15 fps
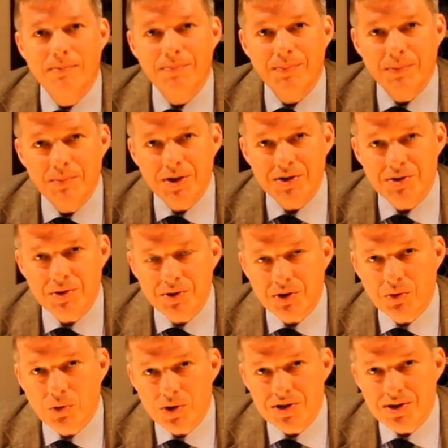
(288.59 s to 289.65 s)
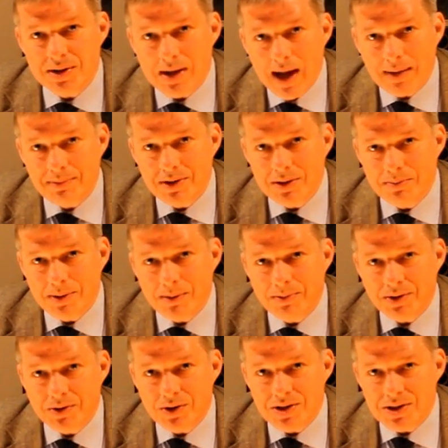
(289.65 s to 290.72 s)
Minnesota courts adopted the
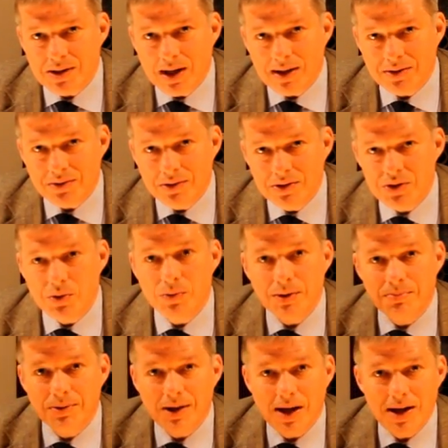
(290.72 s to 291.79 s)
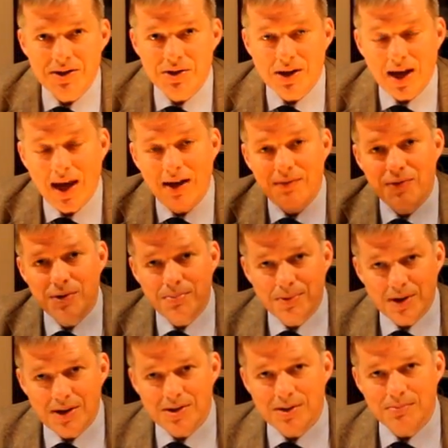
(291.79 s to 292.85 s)
public trust doctrine, so it applies to every
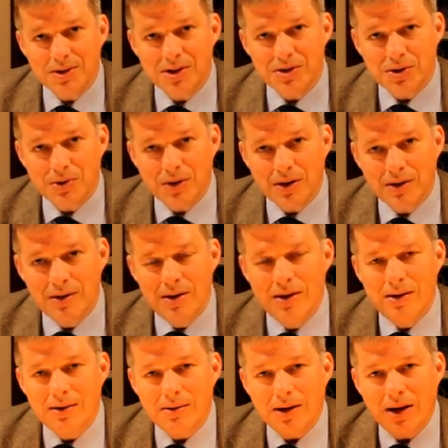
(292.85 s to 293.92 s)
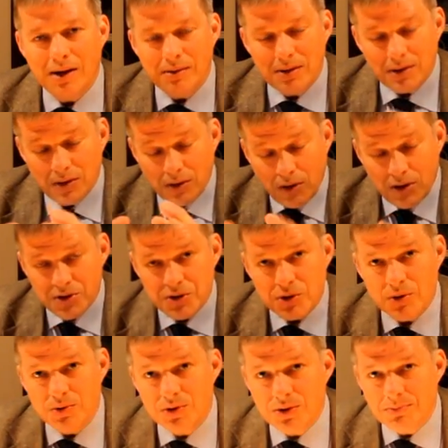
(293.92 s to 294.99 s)
place in Minnesota and
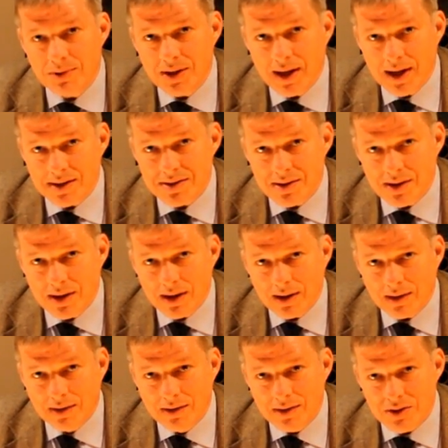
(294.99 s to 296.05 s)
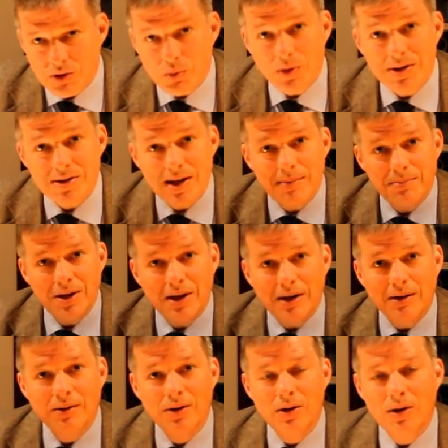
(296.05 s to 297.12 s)
also to Mille Lake. So what does that
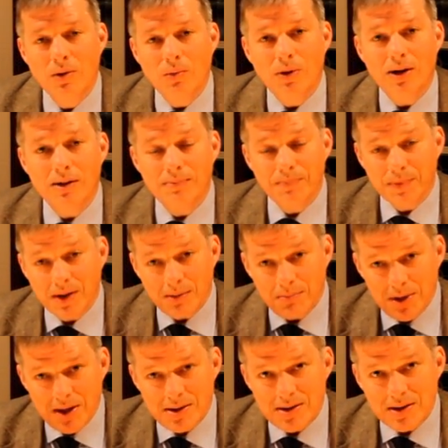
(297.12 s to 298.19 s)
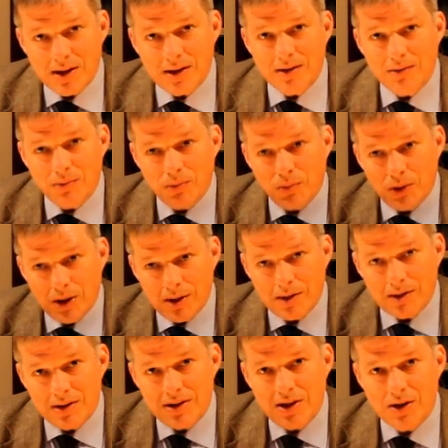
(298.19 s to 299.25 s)
mean? Well, it means that when
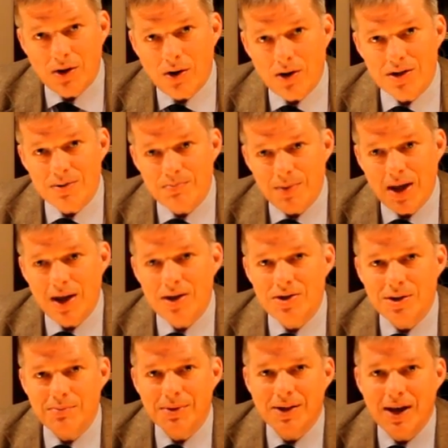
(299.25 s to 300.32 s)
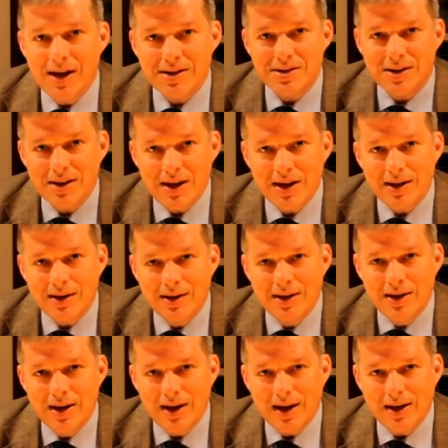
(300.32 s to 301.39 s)
the DNR is managing Mille Lake,
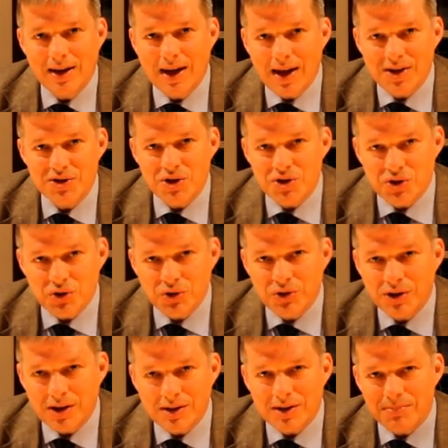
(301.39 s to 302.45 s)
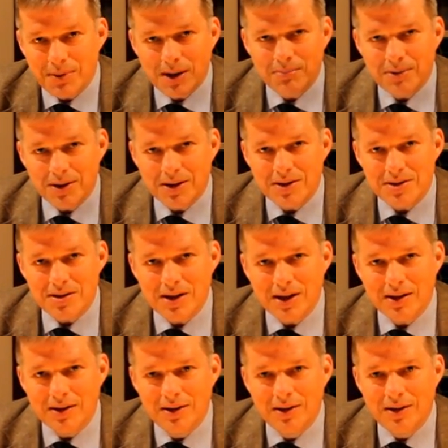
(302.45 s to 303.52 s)
it can't just look at the public and
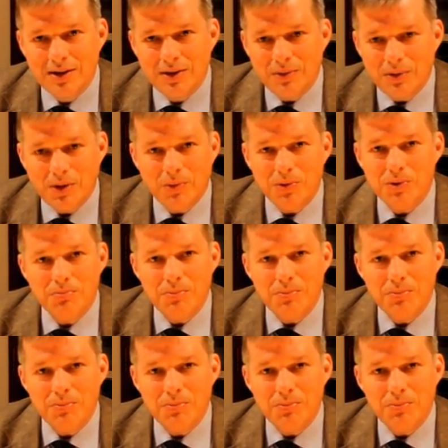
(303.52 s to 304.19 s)
say, well,